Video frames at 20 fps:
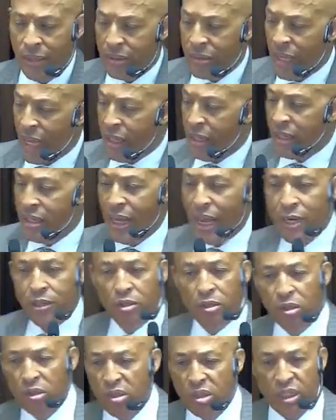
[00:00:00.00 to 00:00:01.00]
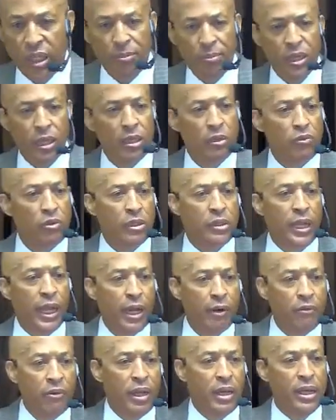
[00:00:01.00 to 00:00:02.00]
Saturday night, you could see him getting his
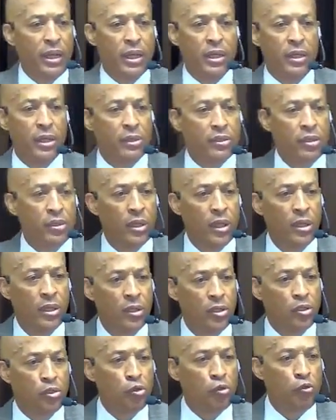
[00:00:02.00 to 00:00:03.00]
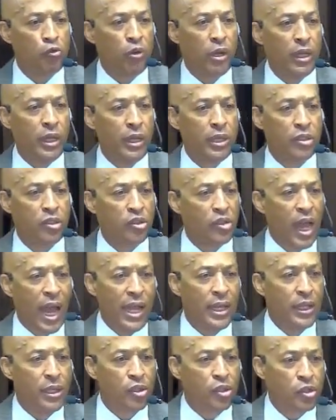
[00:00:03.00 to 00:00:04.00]
hair ready, getting his suit ready,
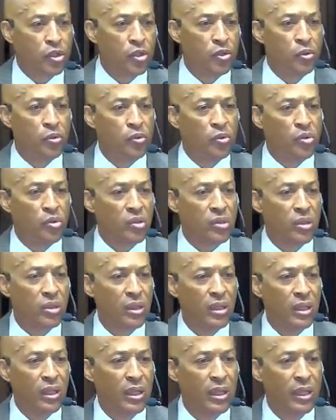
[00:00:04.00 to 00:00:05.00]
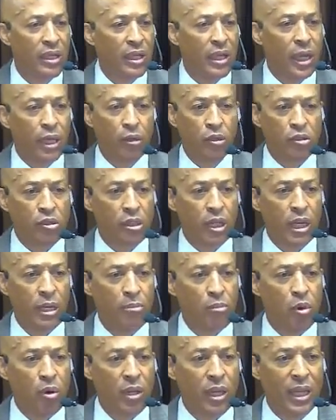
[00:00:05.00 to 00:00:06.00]
shining his shoes. And on
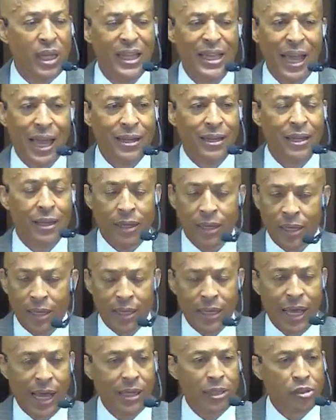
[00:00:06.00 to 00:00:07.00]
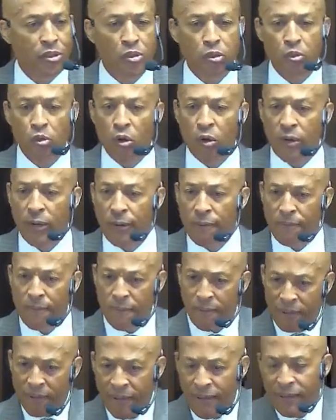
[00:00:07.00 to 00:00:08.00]
Sunday morning, he got, the, he got his suit on and
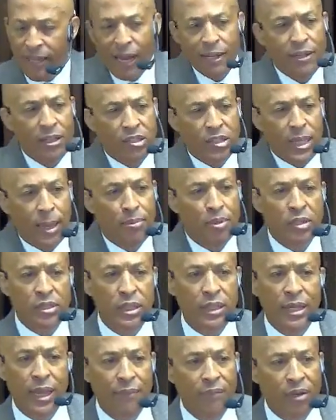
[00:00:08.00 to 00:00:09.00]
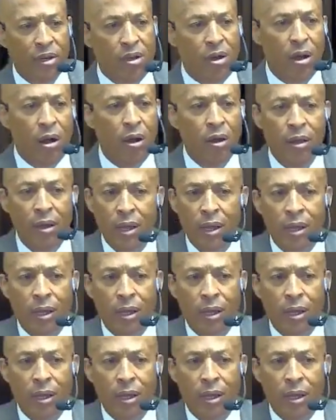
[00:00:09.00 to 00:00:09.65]
got to step because he didn't have a car.